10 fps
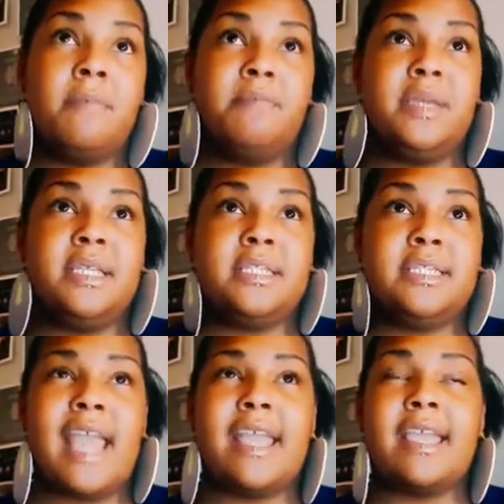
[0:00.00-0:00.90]
be
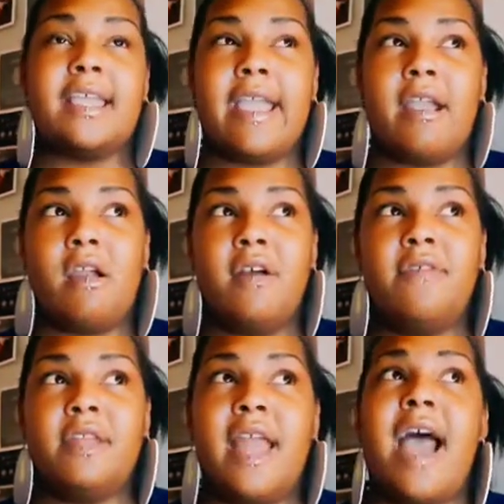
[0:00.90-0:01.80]
taken care of
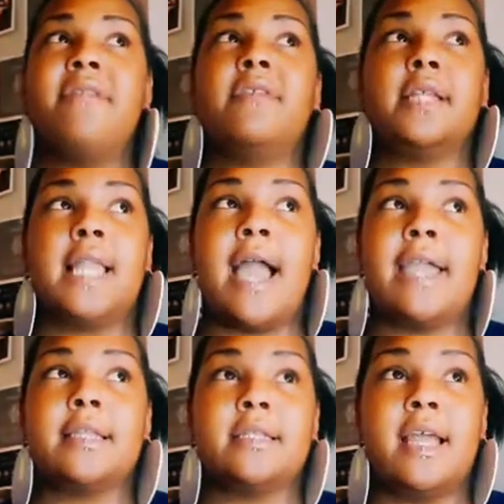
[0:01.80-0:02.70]
and having
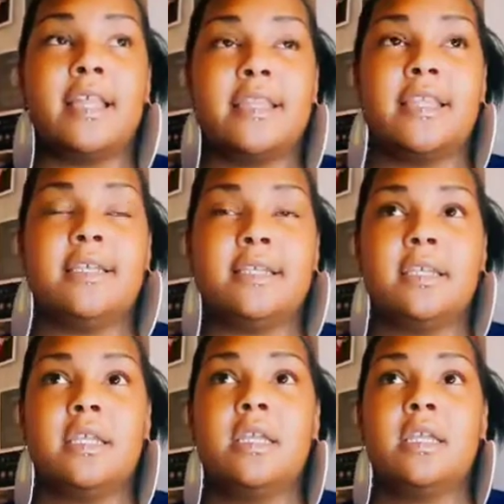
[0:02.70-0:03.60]
like nothing
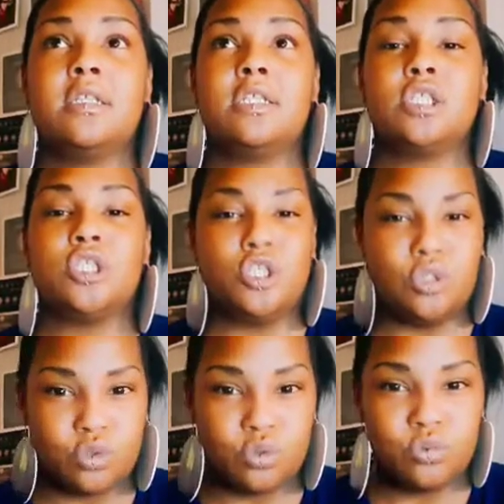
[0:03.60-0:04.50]
to
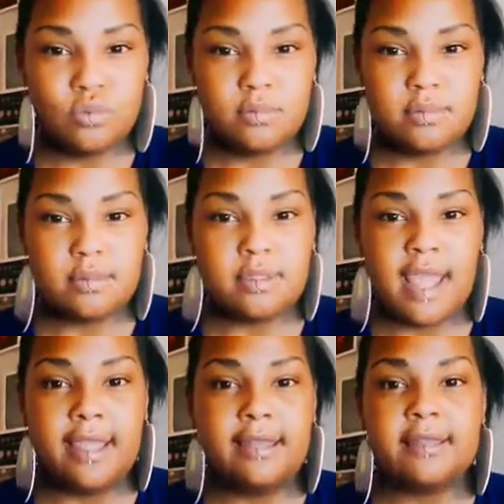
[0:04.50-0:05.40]
do.
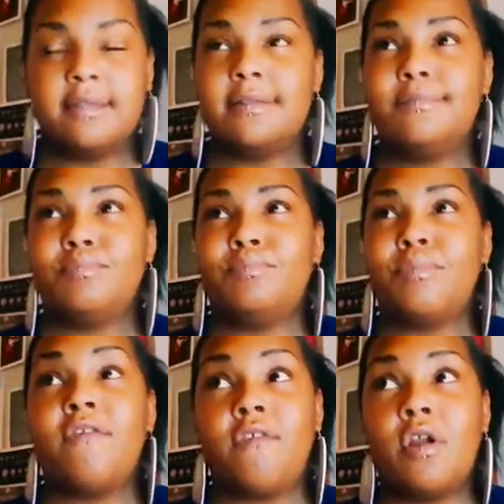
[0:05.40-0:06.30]
They
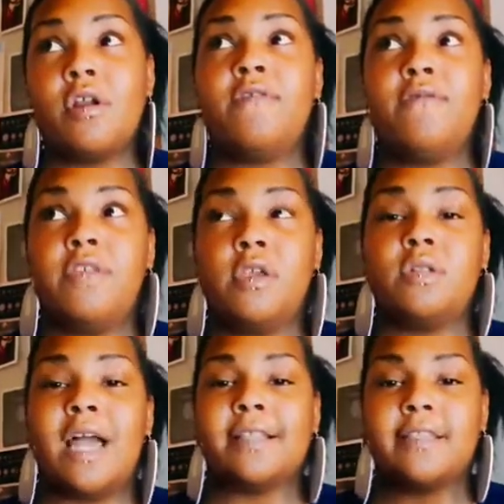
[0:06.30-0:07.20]
prefer to feel
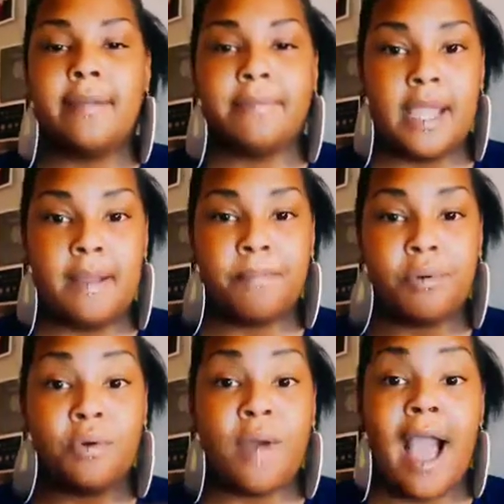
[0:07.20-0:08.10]
like they're being
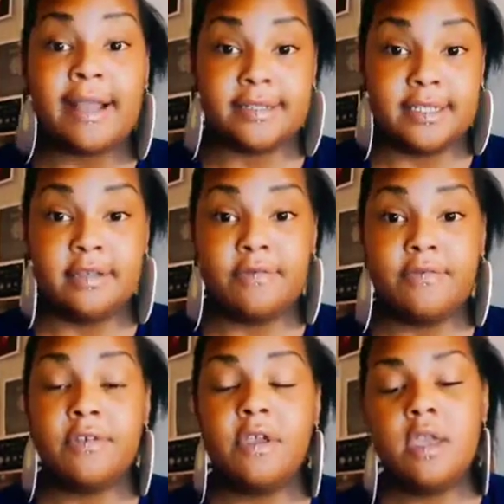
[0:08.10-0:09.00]
proactive.
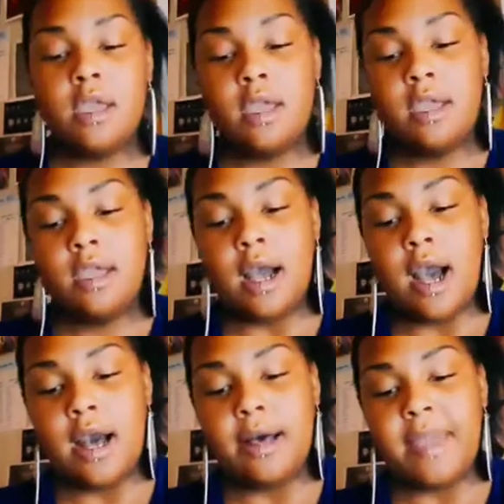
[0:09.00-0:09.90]

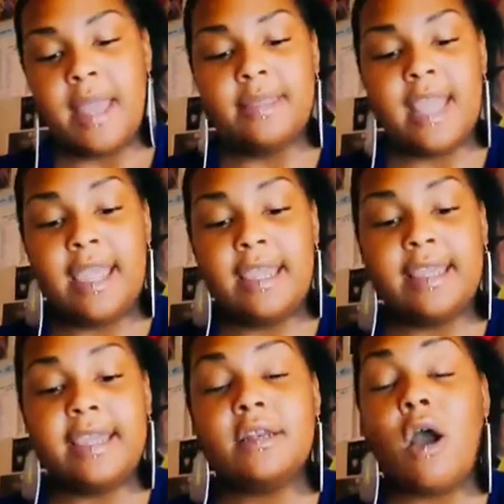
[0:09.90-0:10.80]
And they
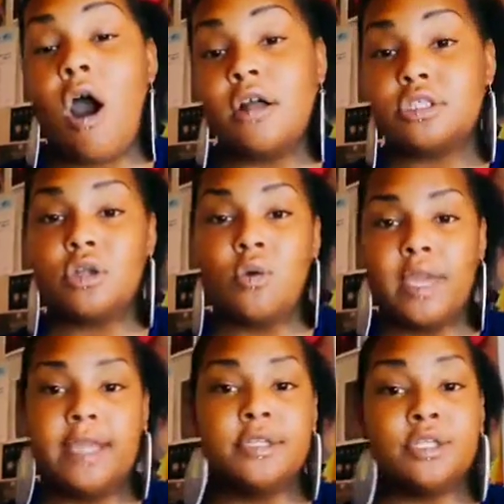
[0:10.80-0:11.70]
can also
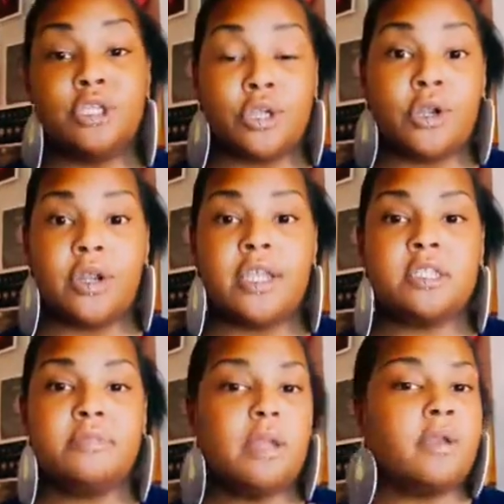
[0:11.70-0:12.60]
endure
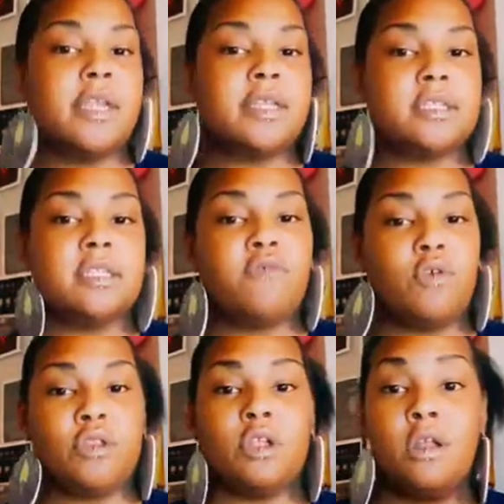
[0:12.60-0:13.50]
experiences
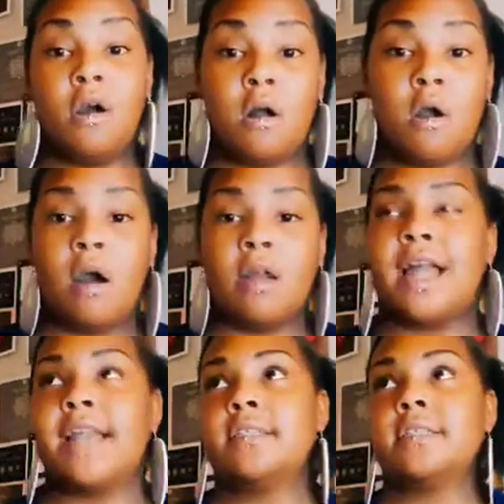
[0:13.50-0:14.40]
for the long haul,
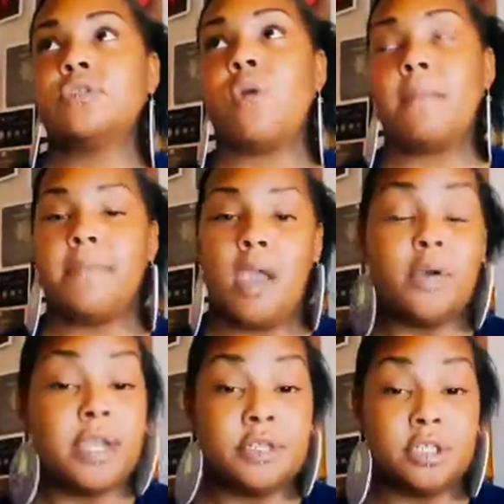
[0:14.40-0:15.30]
like the Scorpio
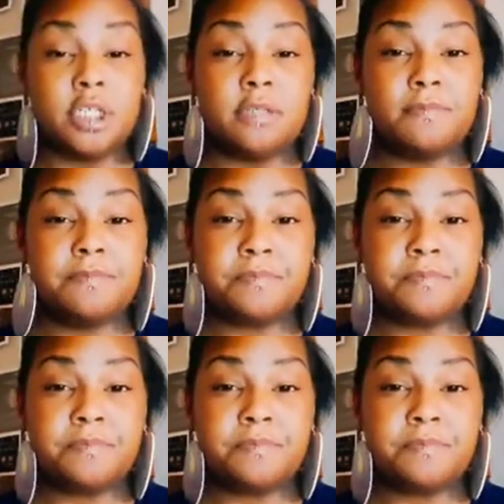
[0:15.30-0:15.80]
energy.